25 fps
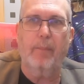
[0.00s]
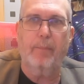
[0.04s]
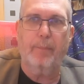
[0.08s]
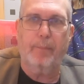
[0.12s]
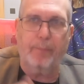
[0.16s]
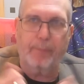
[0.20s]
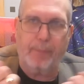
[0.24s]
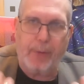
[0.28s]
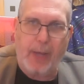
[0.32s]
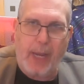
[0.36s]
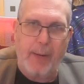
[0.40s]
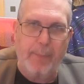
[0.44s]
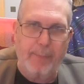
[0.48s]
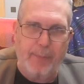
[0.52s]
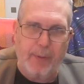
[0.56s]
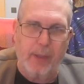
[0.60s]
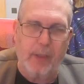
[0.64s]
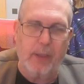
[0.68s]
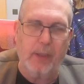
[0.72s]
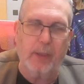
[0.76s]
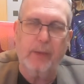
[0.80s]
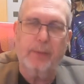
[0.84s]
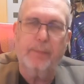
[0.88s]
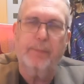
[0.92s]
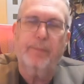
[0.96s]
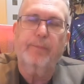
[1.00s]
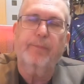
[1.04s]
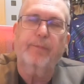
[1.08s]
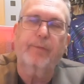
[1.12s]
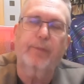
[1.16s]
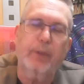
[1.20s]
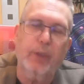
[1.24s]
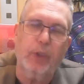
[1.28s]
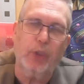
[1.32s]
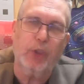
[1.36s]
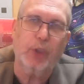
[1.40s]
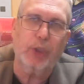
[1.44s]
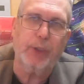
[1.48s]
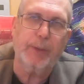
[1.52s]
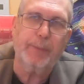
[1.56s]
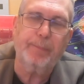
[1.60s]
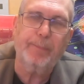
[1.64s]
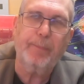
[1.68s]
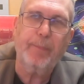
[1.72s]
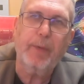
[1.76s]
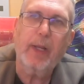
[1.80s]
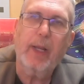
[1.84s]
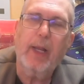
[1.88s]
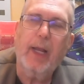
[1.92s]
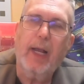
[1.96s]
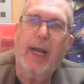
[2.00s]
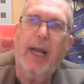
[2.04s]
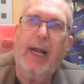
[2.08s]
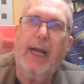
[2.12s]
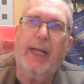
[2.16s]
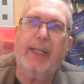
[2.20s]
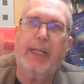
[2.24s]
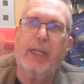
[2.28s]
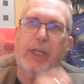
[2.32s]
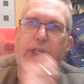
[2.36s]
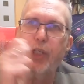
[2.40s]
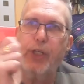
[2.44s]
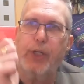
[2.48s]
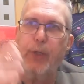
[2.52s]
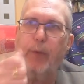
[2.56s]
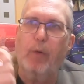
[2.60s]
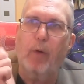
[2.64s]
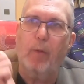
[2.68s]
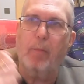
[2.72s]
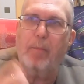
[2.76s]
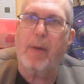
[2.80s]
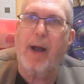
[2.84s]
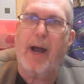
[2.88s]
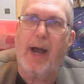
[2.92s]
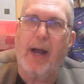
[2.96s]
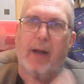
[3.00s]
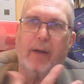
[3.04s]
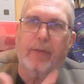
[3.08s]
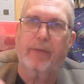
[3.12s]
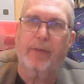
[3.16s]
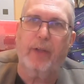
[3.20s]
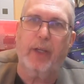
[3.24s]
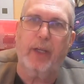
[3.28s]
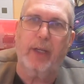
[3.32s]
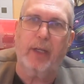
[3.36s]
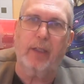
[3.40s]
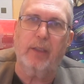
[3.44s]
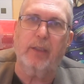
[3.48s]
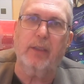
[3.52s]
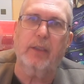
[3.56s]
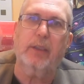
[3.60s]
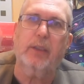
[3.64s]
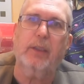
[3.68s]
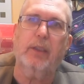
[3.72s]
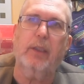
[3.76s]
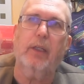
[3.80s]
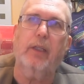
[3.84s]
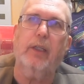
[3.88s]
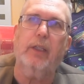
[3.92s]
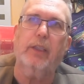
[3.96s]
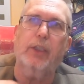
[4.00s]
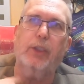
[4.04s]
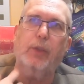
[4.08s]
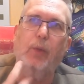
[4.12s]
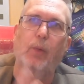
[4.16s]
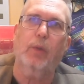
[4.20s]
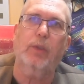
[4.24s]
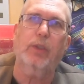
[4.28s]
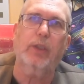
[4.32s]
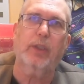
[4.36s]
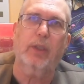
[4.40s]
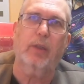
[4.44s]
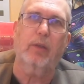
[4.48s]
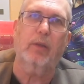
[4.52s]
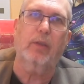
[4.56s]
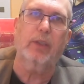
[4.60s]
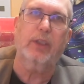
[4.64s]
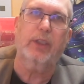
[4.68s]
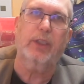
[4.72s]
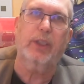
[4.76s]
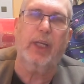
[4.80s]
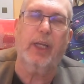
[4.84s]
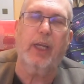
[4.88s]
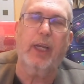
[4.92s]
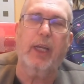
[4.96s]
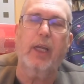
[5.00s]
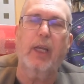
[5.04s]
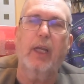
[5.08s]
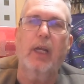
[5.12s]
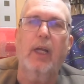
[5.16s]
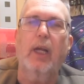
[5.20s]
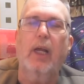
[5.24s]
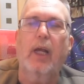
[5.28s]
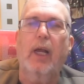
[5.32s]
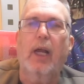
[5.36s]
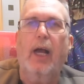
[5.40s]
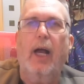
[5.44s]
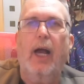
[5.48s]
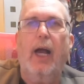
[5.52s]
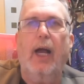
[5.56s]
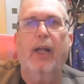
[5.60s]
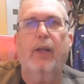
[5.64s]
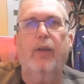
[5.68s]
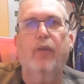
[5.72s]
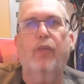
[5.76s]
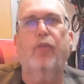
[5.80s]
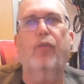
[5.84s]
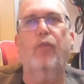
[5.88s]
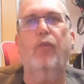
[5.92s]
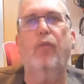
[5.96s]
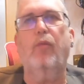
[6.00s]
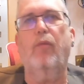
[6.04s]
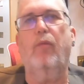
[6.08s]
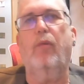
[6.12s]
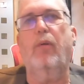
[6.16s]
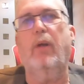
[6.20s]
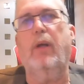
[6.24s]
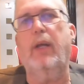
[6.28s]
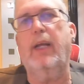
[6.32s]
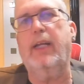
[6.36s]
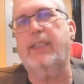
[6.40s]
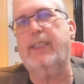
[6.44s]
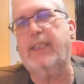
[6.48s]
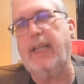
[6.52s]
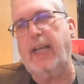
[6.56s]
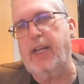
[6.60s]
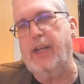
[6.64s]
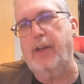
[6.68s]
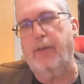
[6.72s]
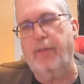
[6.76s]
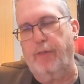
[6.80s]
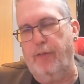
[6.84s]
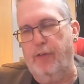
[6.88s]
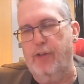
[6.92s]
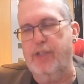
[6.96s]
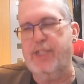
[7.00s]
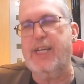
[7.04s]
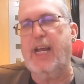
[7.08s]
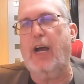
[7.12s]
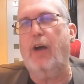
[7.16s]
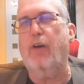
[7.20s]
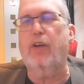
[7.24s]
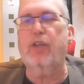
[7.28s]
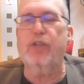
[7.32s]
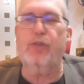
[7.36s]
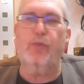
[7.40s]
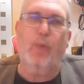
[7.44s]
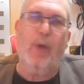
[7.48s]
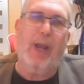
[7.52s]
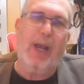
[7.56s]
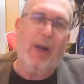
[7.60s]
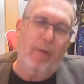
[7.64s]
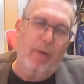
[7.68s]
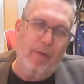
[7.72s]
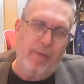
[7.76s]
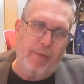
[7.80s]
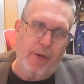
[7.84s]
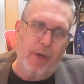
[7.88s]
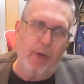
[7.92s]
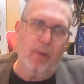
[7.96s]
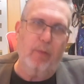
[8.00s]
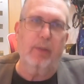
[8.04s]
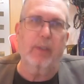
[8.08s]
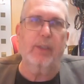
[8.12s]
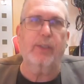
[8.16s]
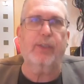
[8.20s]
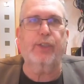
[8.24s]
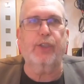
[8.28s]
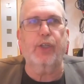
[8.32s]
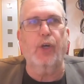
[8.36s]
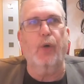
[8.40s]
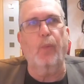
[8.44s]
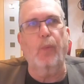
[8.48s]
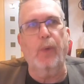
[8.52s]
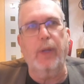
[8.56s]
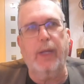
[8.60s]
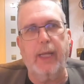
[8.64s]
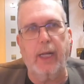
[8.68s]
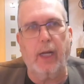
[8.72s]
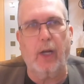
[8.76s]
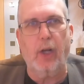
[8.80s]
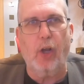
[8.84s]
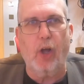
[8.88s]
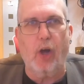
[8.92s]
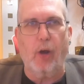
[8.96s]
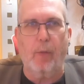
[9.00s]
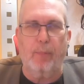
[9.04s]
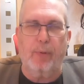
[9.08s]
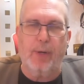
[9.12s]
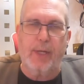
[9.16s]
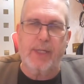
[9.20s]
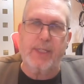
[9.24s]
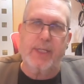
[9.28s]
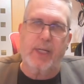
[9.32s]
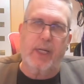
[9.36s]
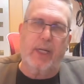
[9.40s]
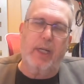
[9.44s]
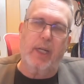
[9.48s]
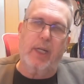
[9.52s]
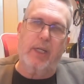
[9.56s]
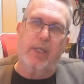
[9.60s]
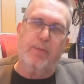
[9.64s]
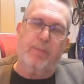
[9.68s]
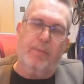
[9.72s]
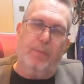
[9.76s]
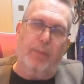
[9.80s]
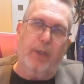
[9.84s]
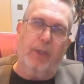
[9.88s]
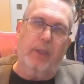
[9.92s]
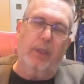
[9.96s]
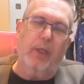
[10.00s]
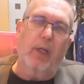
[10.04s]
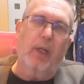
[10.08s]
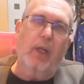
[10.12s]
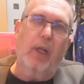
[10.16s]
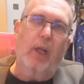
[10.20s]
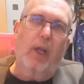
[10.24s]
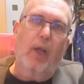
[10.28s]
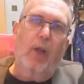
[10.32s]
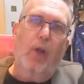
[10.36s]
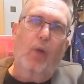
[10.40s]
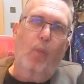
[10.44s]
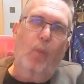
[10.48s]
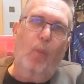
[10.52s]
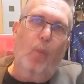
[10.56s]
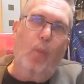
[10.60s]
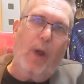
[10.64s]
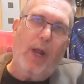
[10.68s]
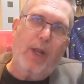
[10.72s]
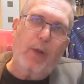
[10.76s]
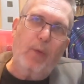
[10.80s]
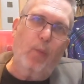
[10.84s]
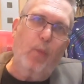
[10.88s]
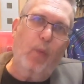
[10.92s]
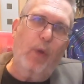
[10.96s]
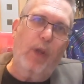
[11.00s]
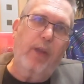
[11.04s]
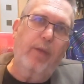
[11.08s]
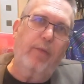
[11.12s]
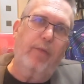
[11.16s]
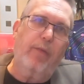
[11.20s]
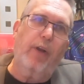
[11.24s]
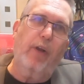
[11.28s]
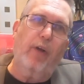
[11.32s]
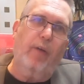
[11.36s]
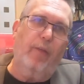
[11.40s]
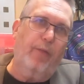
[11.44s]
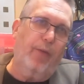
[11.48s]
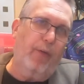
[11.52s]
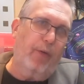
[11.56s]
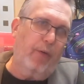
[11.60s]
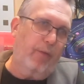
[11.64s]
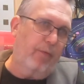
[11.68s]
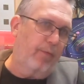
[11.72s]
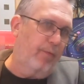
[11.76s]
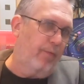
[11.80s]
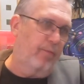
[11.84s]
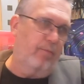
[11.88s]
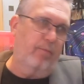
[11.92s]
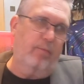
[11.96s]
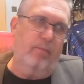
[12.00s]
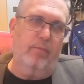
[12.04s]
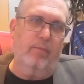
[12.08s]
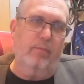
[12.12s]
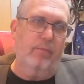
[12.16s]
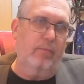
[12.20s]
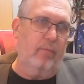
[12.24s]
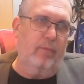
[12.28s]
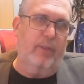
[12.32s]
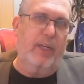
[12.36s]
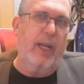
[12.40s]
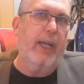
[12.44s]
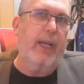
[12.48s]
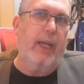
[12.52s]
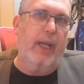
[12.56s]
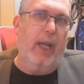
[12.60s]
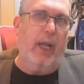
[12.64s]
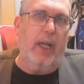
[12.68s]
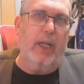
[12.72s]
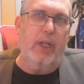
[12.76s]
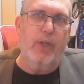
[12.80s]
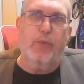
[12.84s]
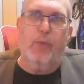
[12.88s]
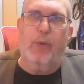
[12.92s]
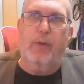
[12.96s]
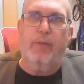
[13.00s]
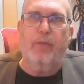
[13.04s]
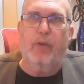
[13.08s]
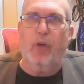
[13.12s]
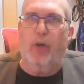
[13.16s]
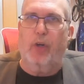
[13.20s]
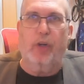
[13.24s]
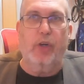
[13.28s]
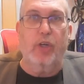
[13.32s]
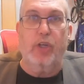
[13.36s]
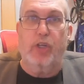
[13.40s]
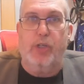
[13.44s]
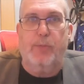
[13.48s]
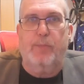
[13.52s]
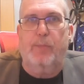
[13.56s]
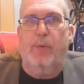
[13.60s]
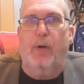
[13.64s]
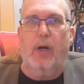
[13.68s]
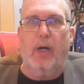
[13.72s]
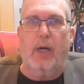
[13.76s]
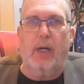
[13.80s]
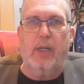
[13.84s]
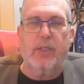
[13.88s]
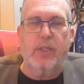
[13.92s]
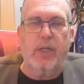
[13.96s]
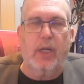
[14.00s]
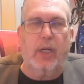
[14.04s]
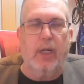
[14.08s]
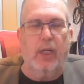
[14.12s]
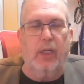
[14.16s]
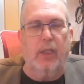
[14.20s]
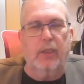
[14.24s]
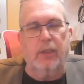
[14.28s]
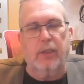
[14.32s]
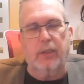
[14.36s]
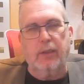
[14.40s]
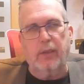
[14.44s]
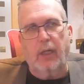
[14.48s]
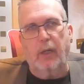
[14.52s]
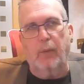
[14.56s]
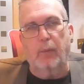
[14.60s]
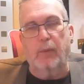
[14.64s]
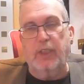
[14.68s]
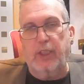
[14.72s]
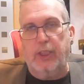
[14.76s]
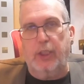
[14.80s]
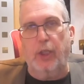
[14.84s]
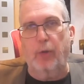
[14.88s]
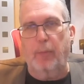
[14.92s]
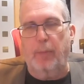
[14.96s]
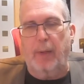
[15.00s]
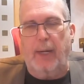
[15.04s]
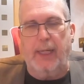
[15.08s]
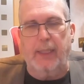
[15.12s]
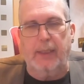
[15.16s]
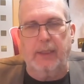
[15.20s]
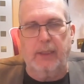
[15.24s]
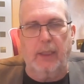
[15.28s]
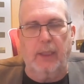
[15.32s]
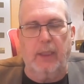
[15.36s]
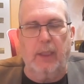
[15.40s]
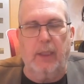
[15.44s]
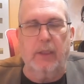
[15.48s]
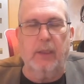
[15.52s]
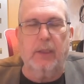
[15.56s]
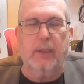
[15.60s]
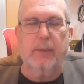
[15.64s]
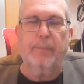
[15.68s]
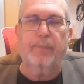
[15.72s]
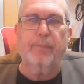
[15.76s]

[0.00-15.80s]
paper version, and then she will mark things that she wants to go and see. And it's slightly different for us now because we are reviewers, so we get a lot of press tickets. But when we've, for decades, we've gone and just bought our tickets, and we still buy tickets.